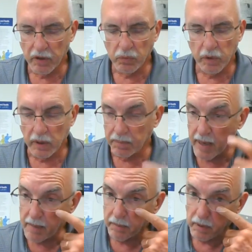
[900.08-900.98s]
where the
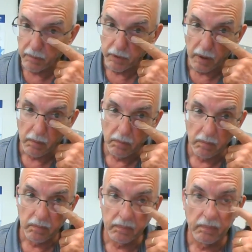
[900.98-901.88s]
problem comes in.
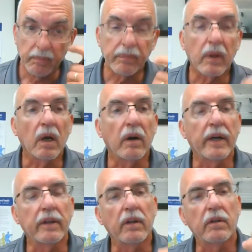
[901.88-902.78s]
All
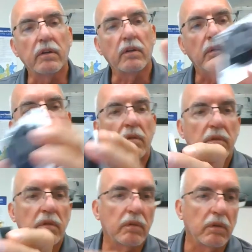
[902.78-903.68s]
right,
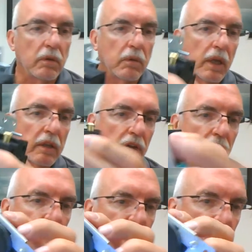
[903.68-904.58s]
you get
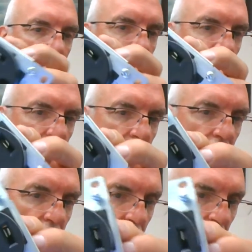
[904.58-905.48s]
this receptacle